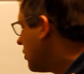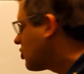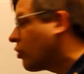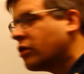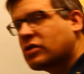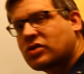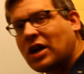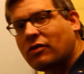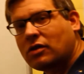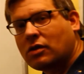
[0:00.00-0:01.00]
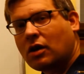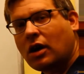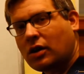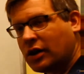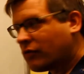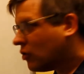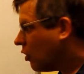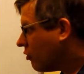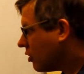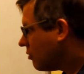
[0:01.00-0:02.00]
square root of 7 left
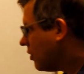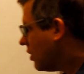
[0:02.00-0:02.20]
over.